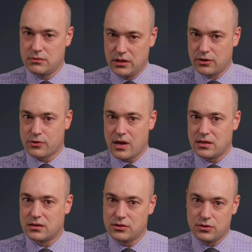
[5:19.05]
the
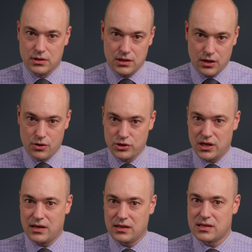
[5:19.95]
Ukrainians to the
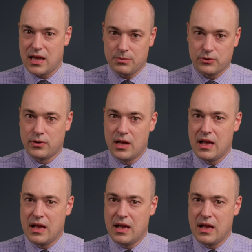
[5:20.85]
negotiating table,